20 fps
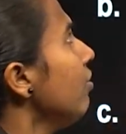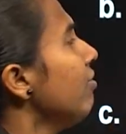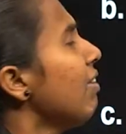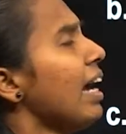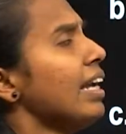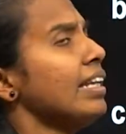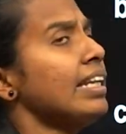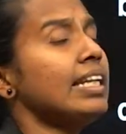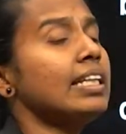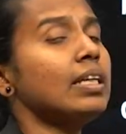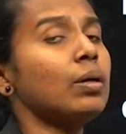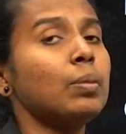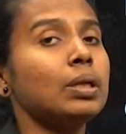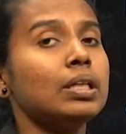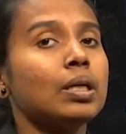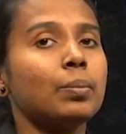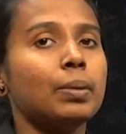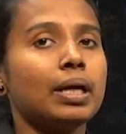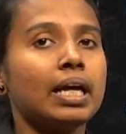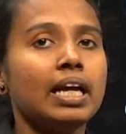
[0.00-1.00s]
Finally, we will
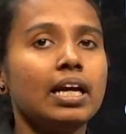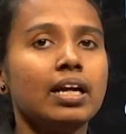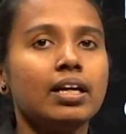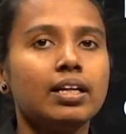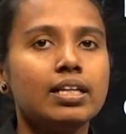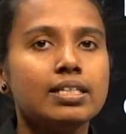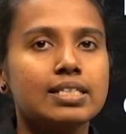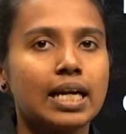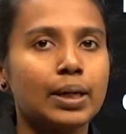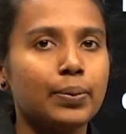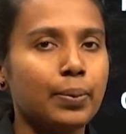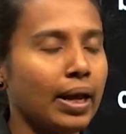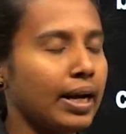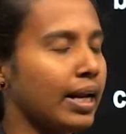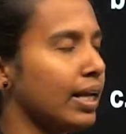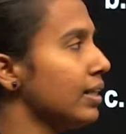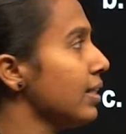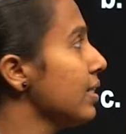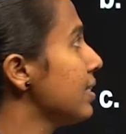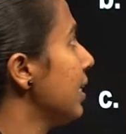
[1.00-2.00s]
talk about
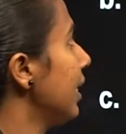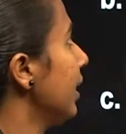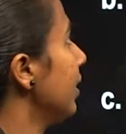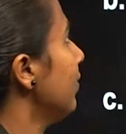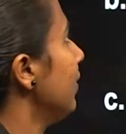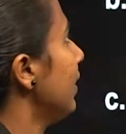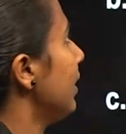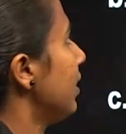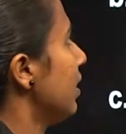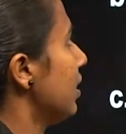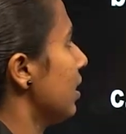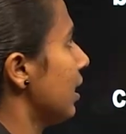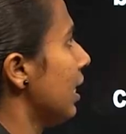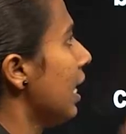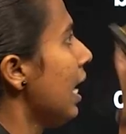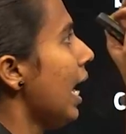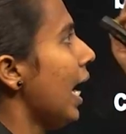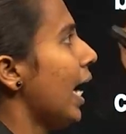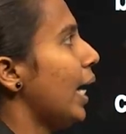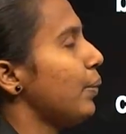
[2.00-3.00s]
disadvantages.
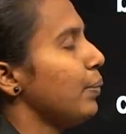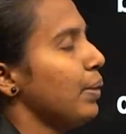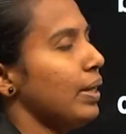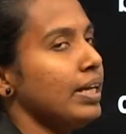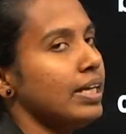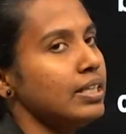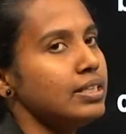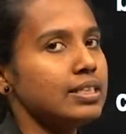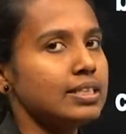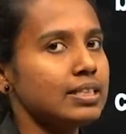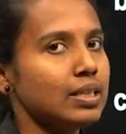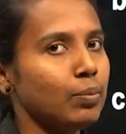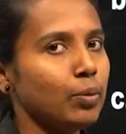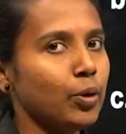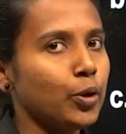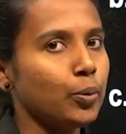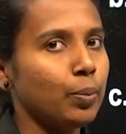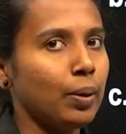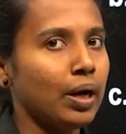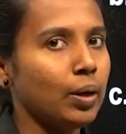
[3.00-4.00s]
Advantages we
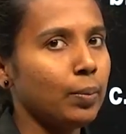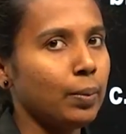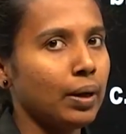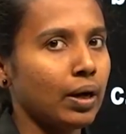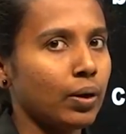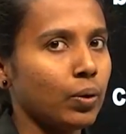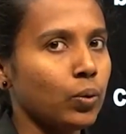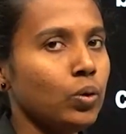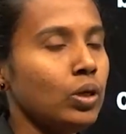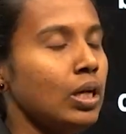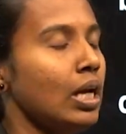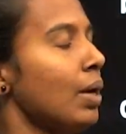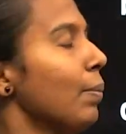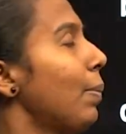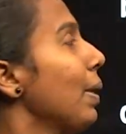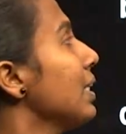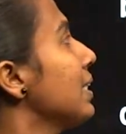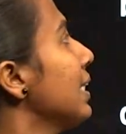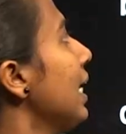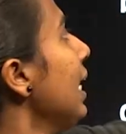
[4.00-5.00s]
will talk about, but we will
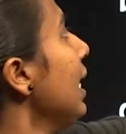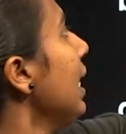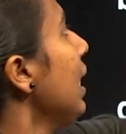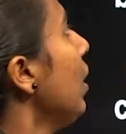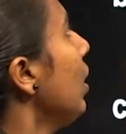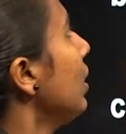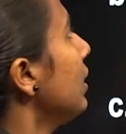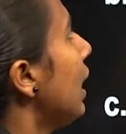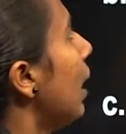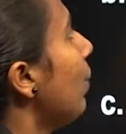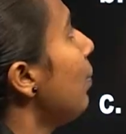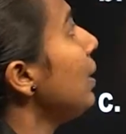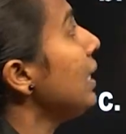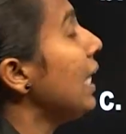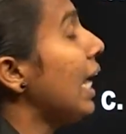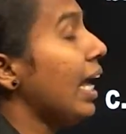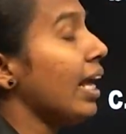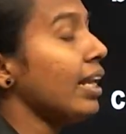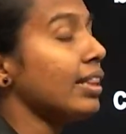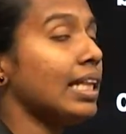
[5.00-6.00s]
talk about
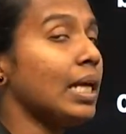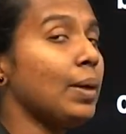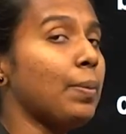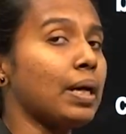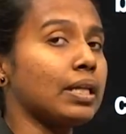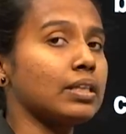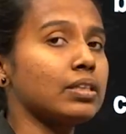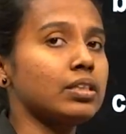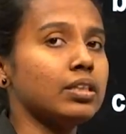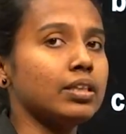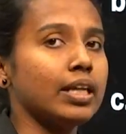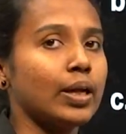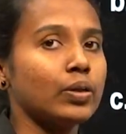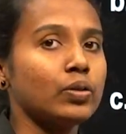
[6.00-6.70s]
the government.